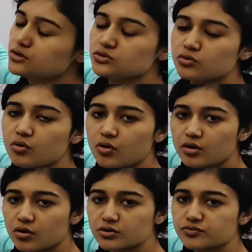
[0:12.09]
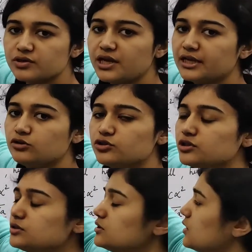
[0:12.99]
So Ostwald
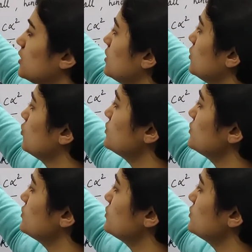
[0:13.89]
dilution law